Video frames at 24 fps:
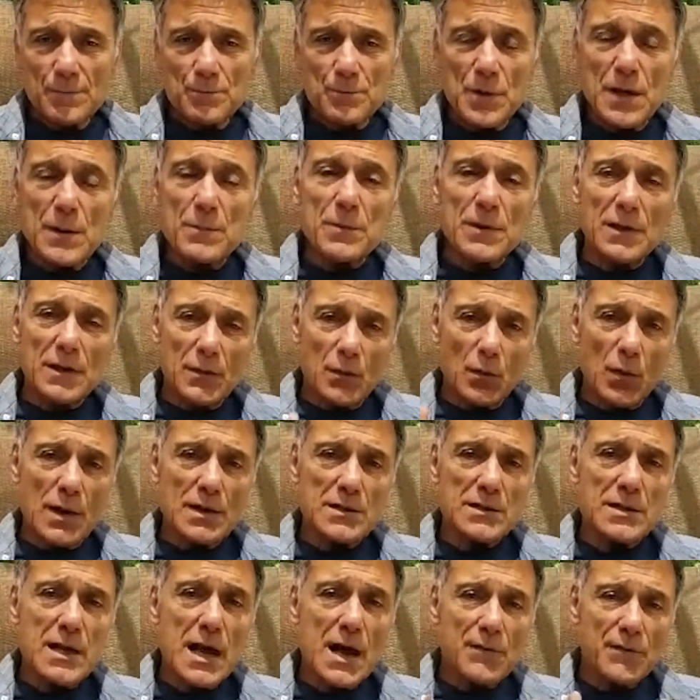people in
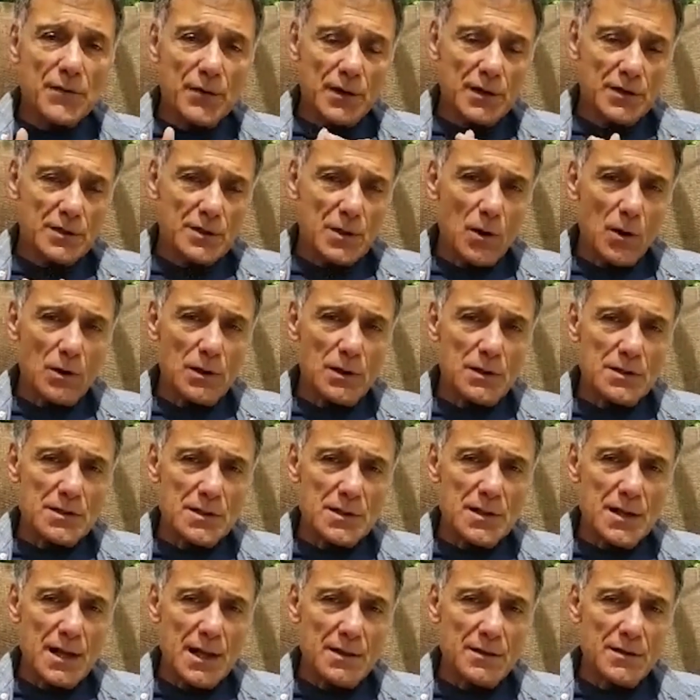West Africa told us
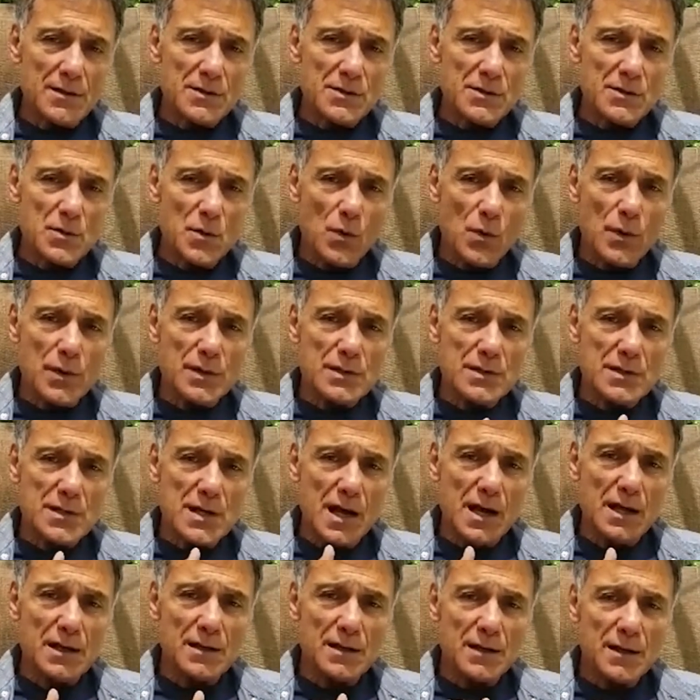that the stories
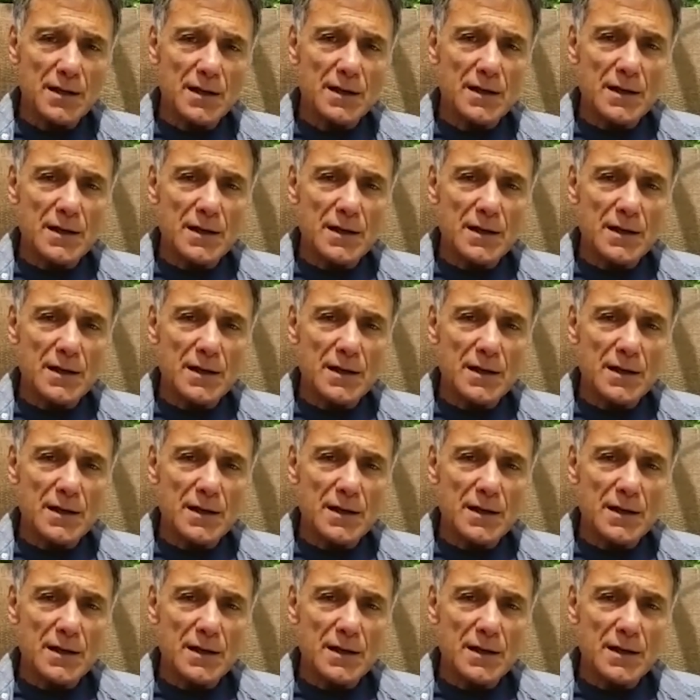done